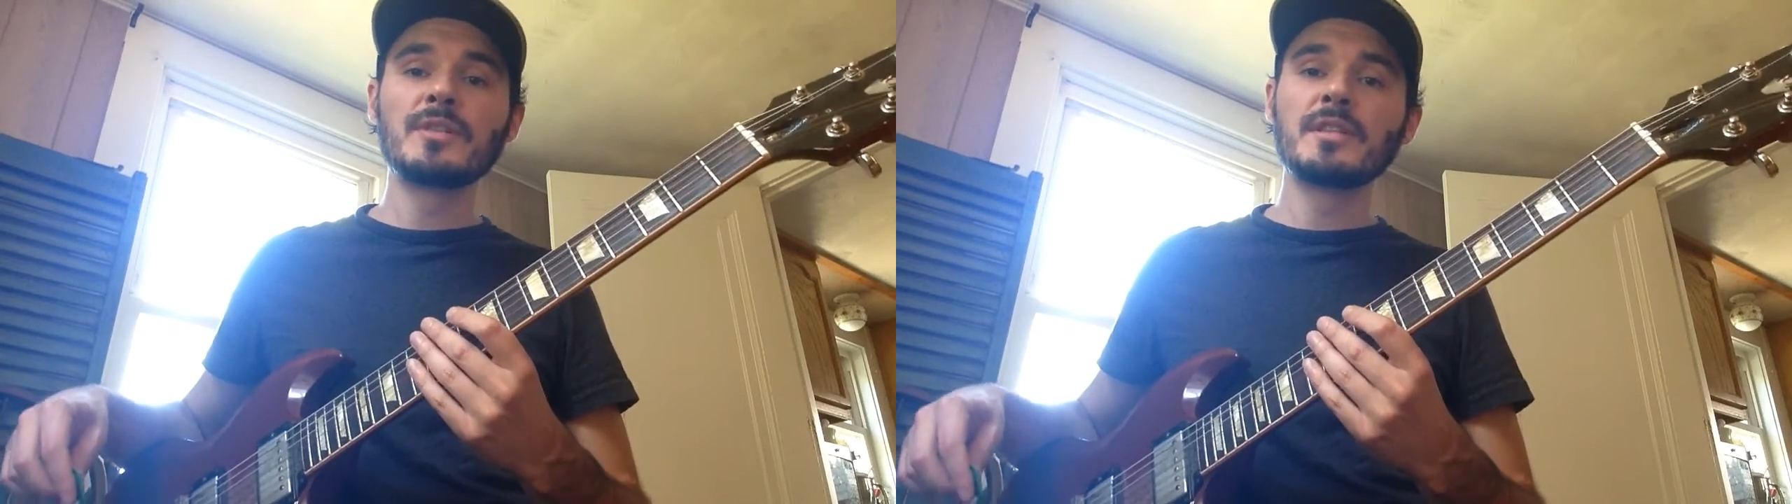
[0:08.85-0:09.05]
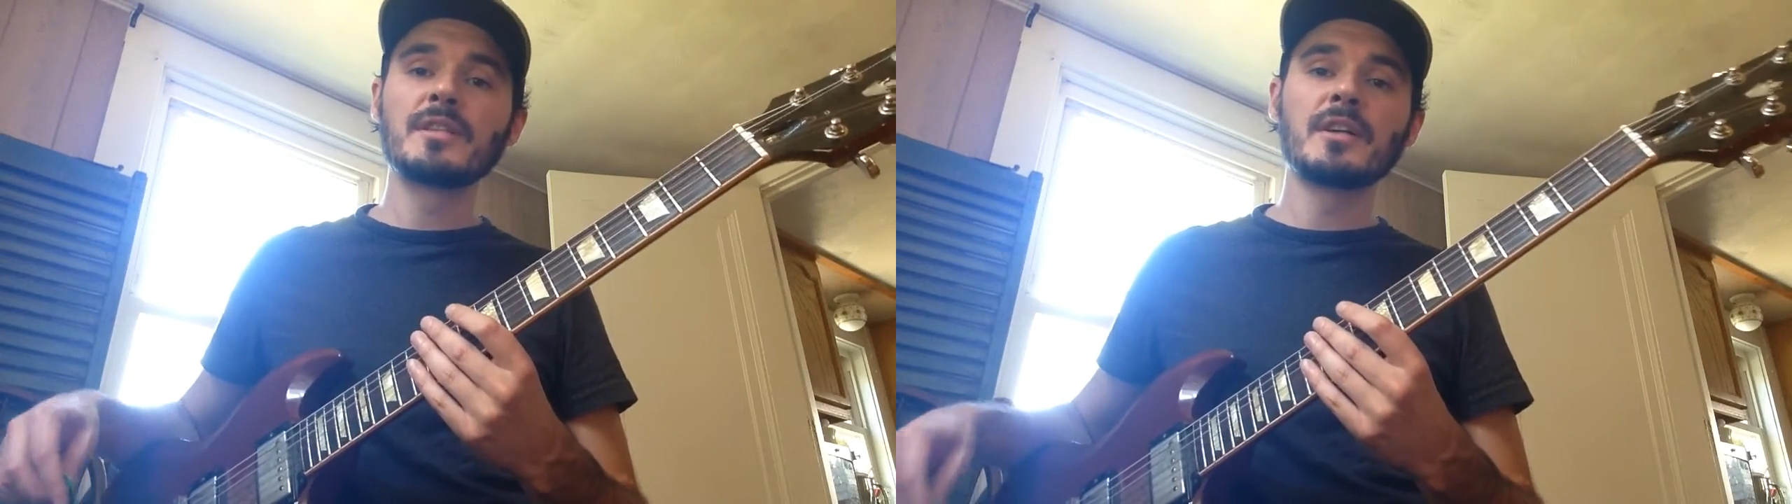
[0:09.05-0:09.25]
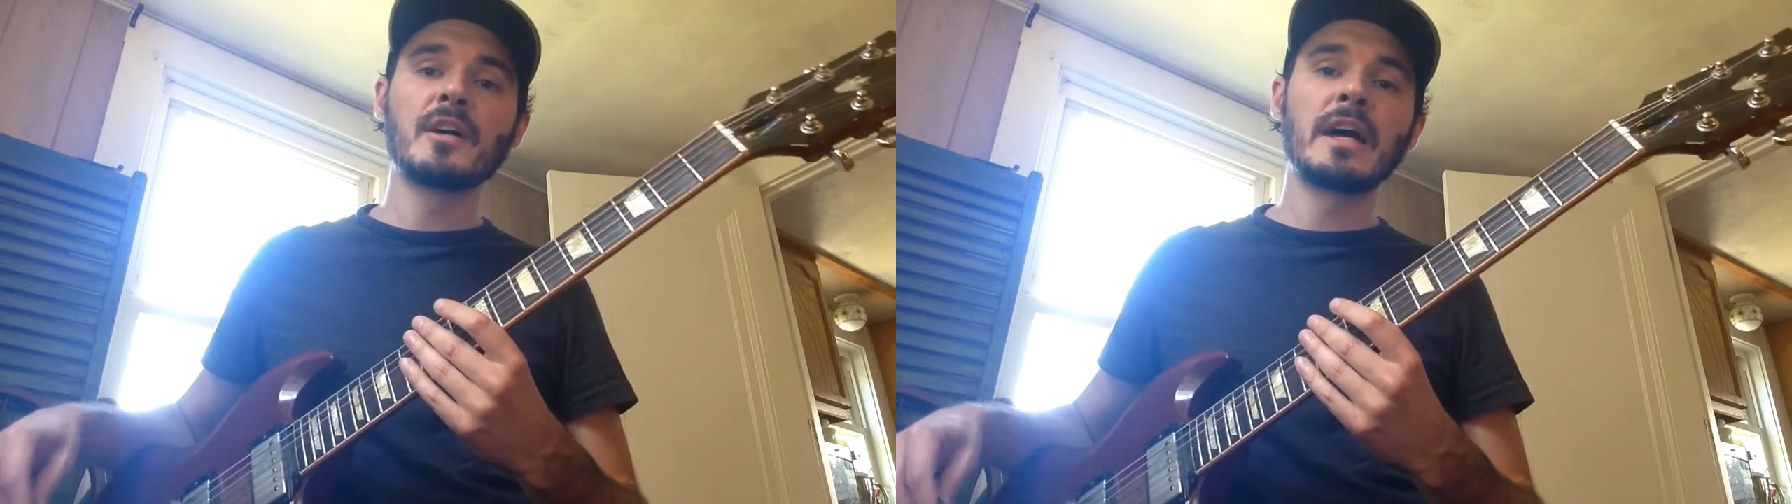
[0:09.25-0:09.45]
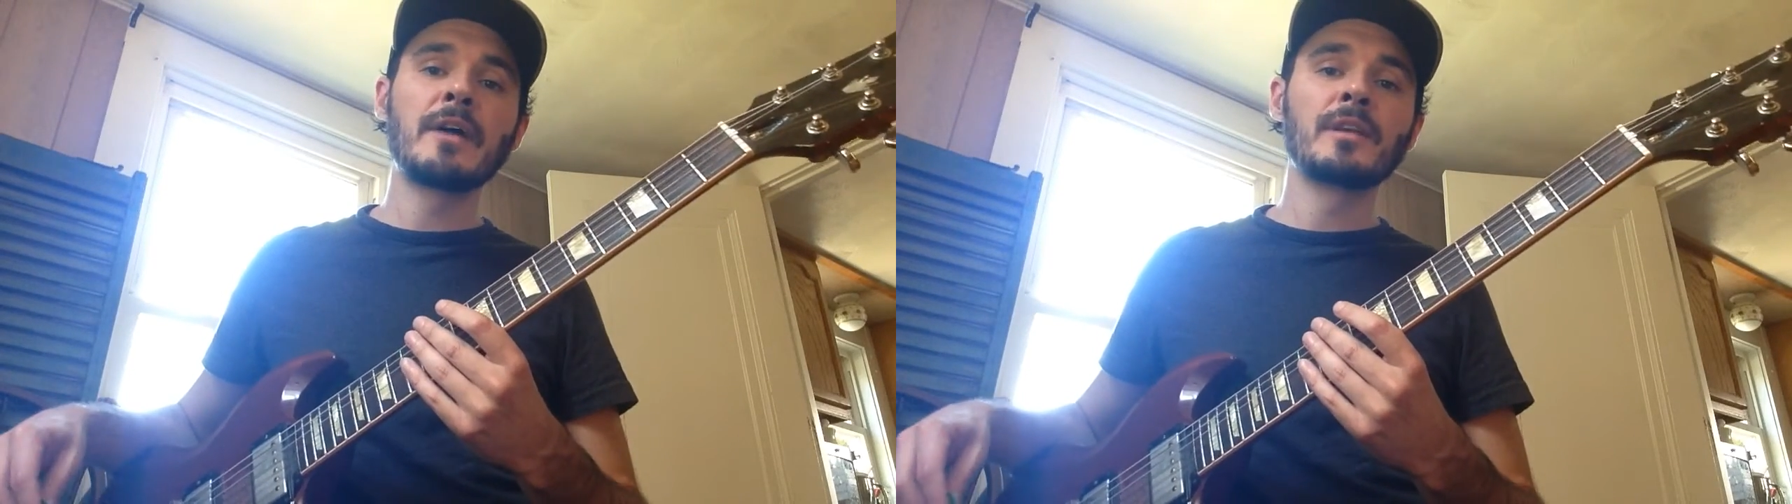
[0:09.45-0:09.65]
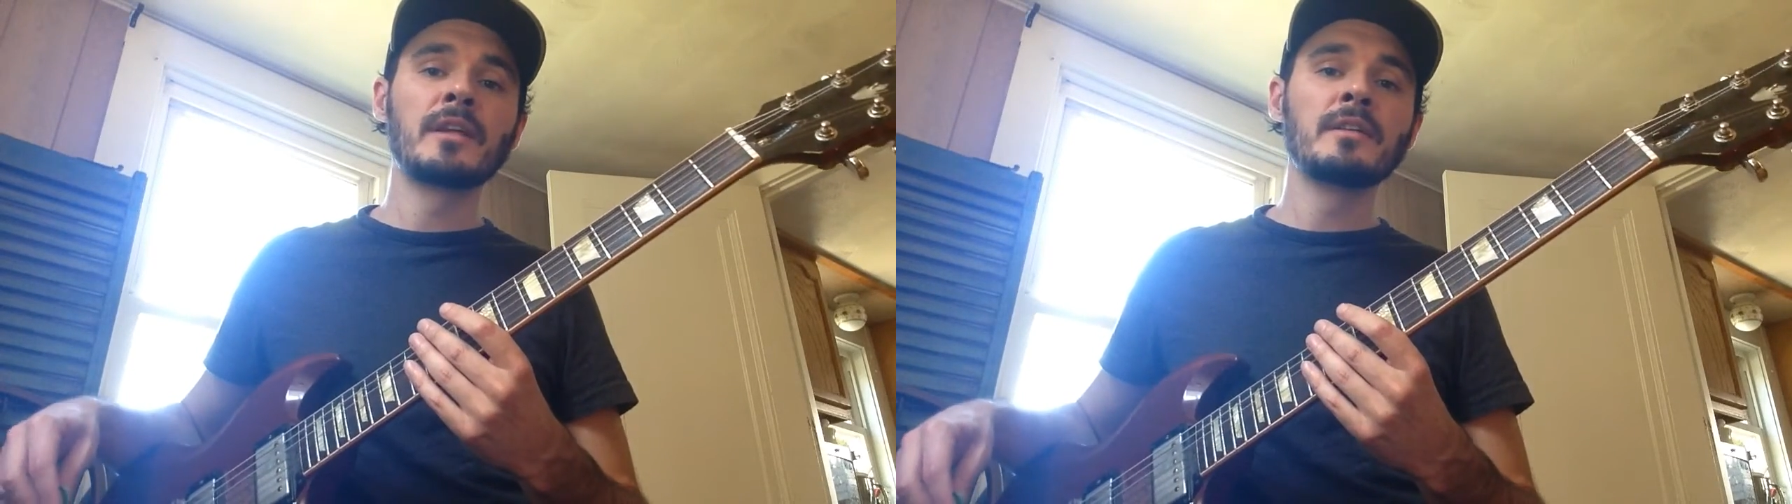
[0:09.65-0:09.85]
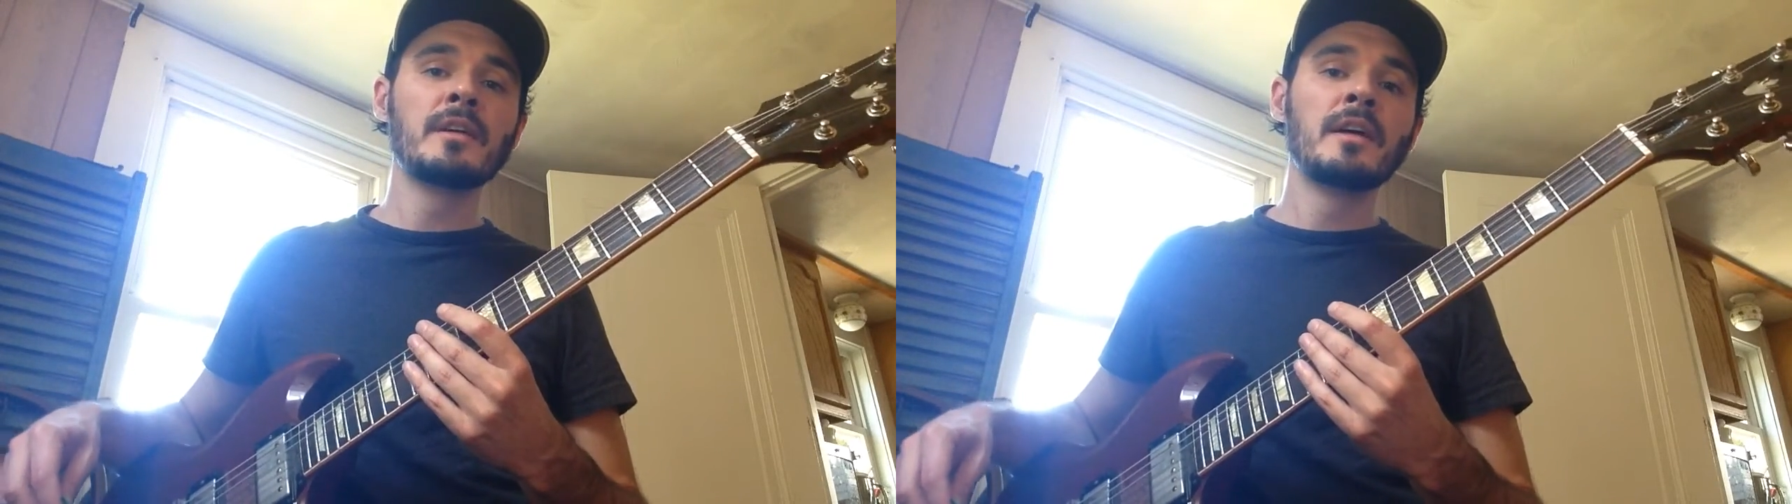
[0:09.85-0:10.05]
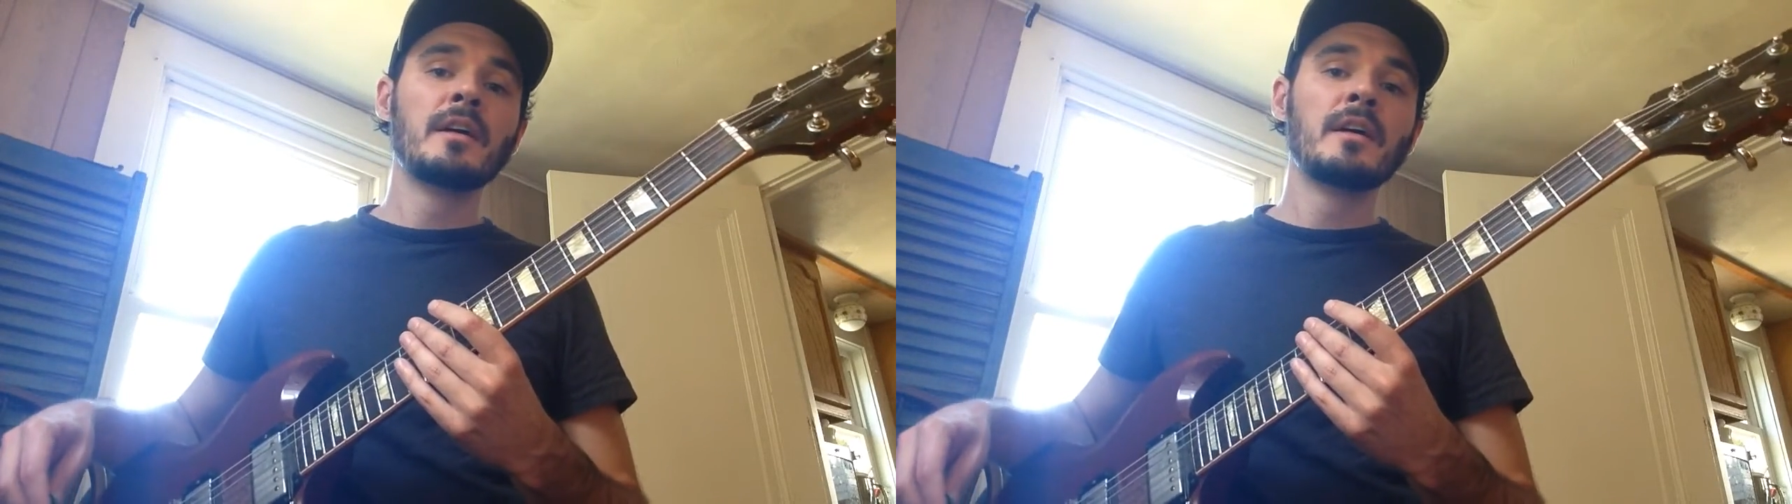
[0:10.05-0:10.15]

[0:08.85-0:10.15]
to start out in,